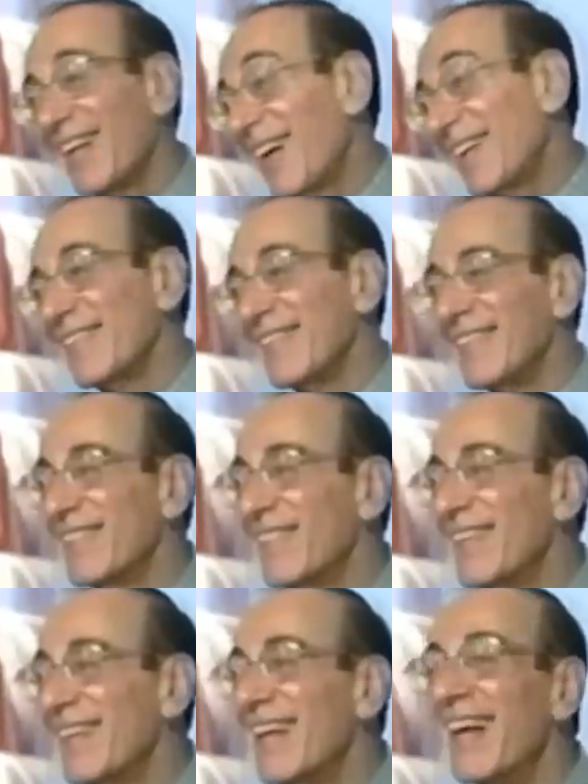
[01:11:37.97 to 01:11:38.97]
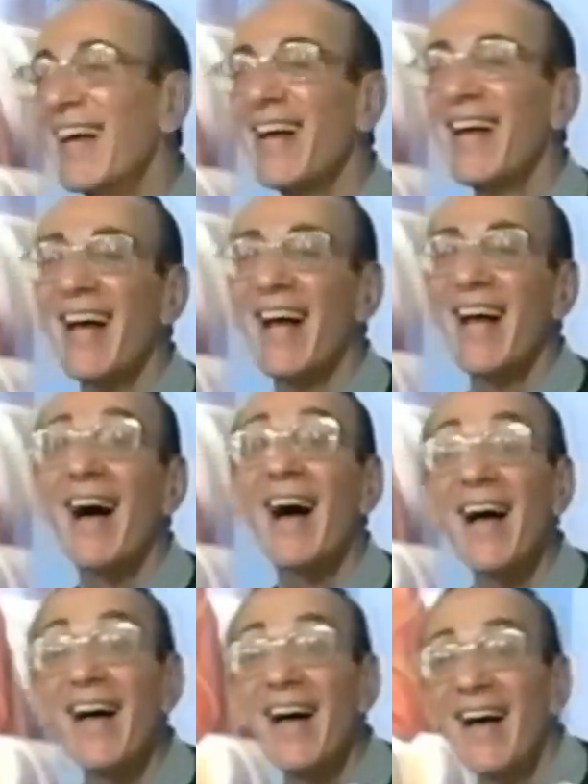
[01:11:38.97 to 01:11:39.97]
I couldn't.
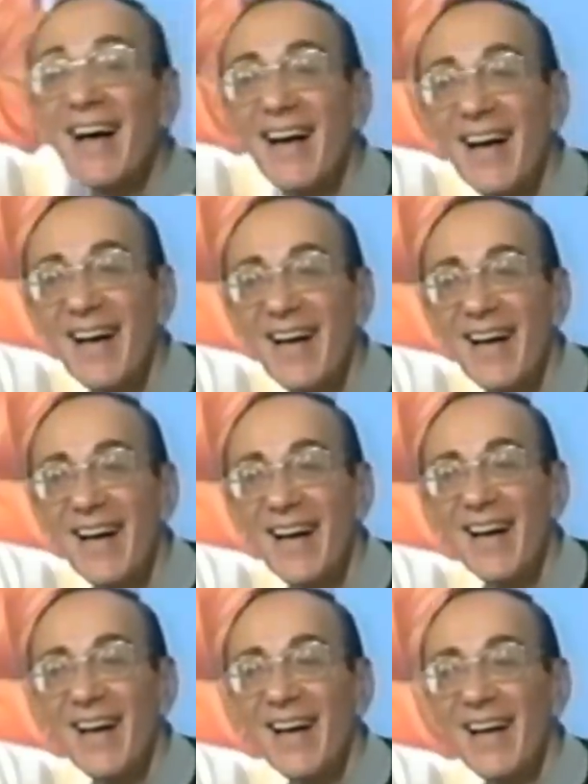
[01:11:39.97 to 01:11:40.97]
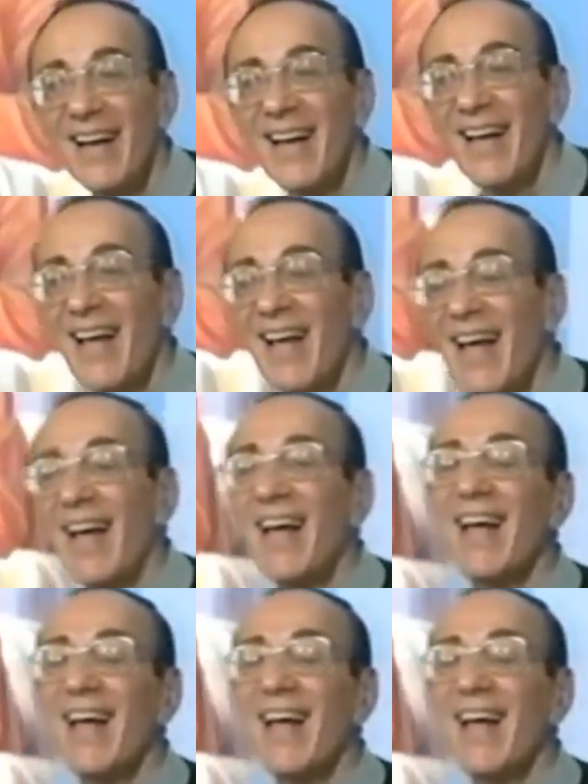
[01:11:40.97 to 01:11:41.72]
Huh? Why? Time.